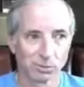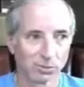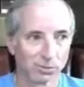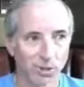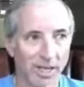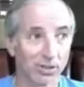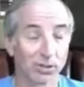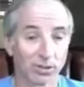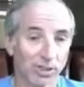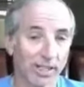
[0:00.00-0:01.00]
for
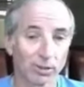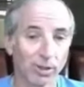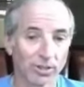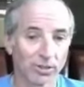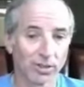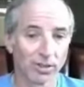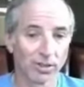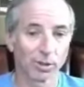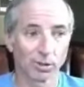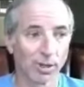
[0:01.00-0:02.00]
answers to that question
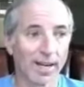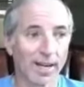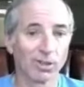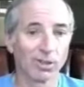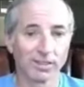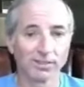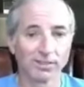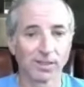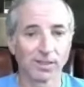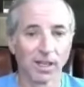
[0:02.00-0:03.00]
and for grounding.
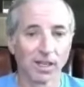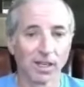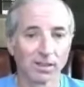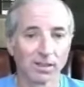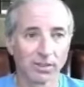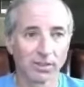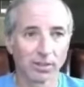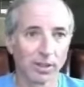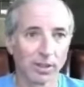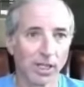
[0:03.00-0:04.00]
And
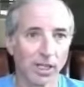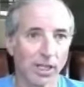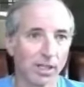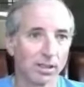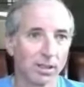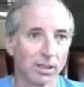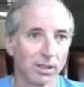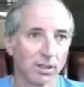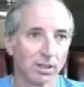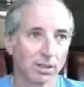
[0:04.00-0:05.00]
so in the
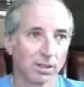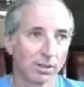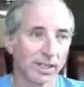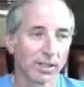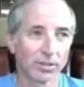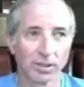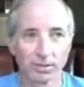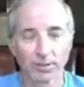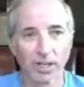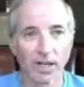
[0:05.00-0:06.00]

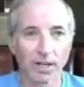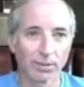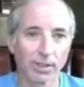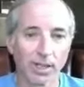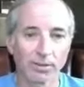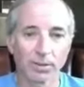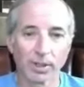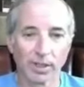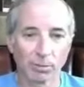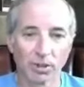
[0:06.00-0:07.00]
2005
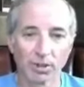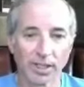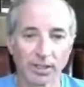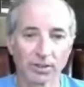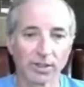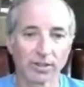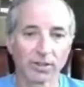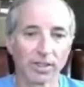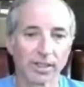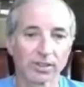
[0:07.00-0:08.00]
timeframe,
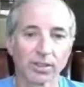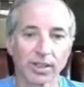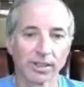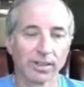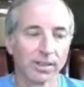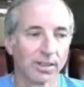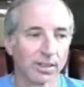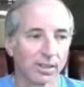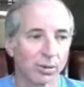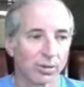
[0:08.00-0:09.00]
2006, I
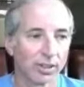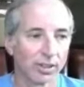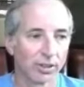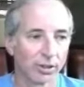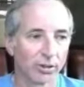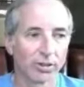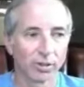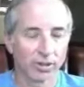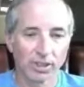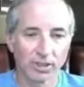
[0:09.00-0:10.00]
was introduced
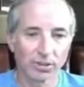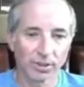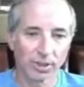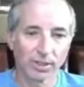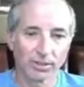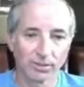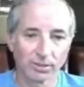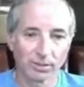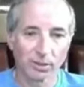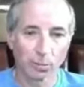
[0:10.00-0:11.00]
to a teacher
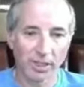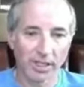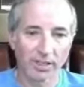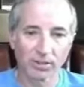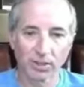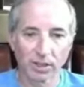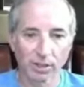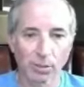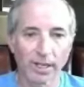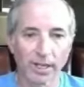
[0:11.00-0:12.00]
and began a
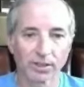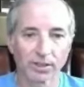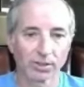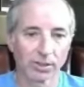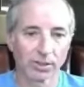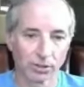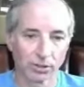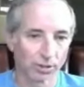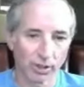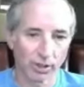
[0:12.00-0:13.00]
sitting practice and a
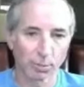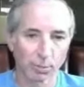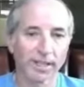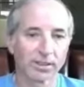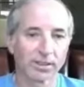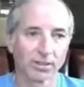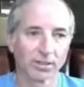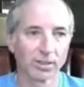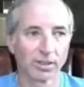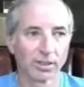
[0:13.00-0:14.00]
journaling
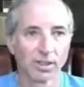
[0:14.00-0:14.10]
practice. And